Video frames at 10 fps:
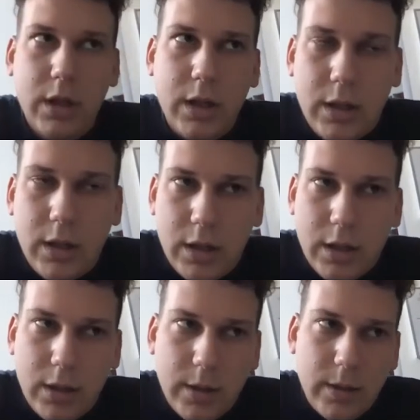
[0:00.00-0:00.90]

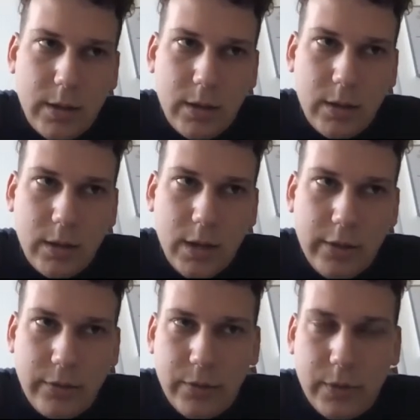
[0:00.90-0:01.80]

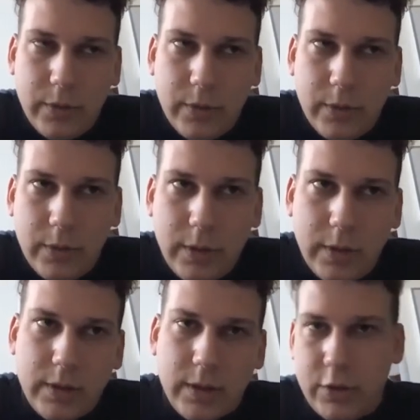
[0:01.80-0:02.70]
Life is